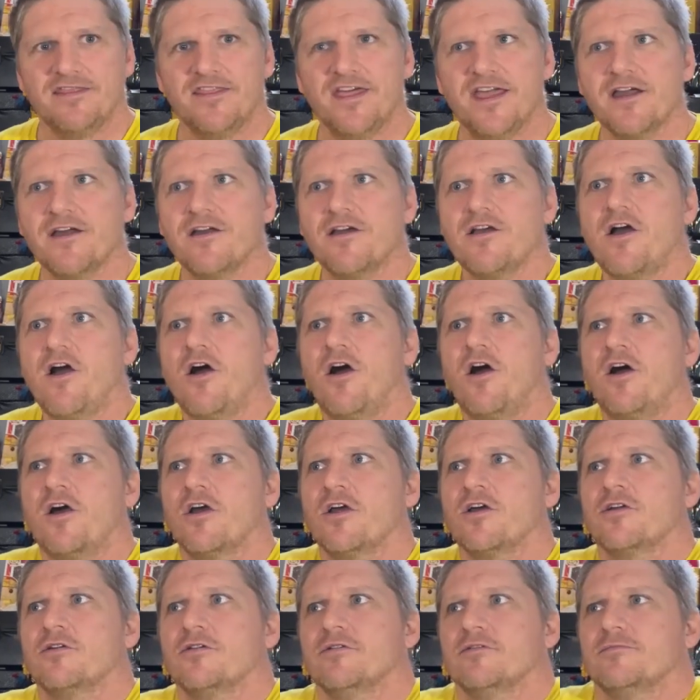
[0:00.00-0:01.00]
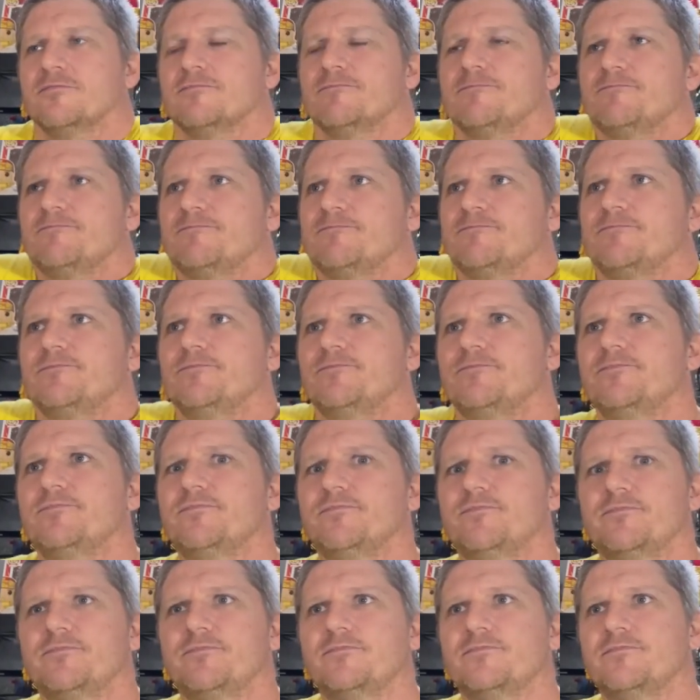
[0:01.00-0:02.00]
There are
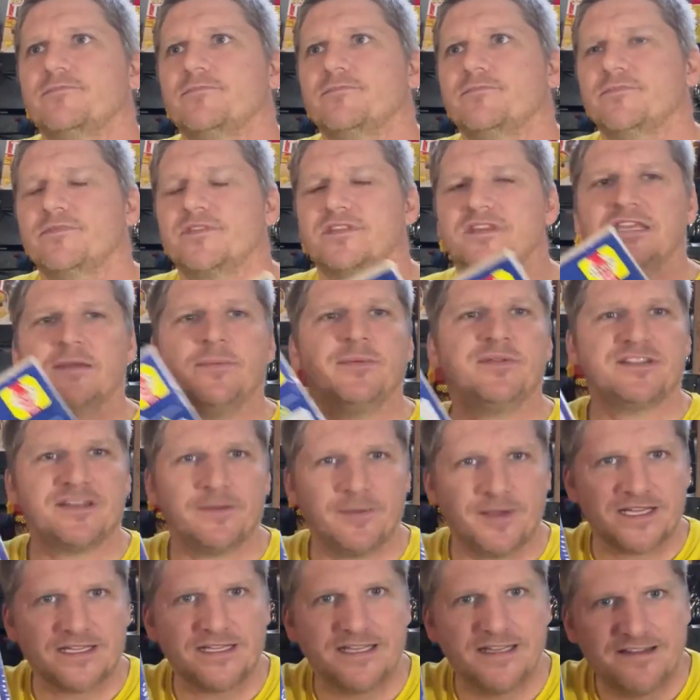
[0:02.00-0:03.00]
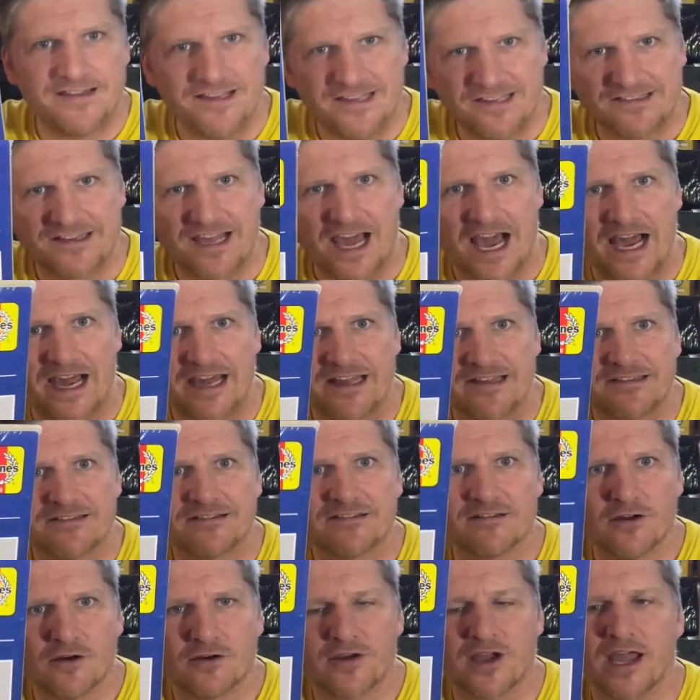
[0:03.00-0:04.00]
typically these
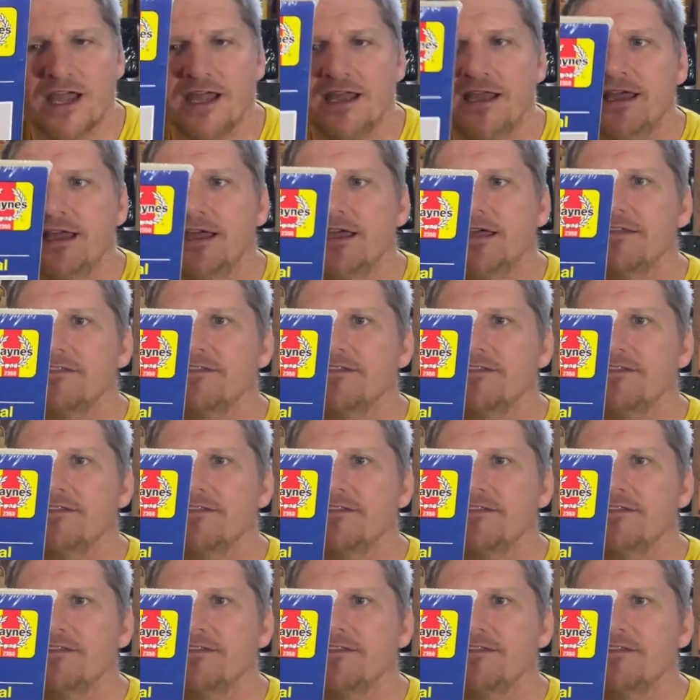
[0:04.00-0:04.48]
guys, okay,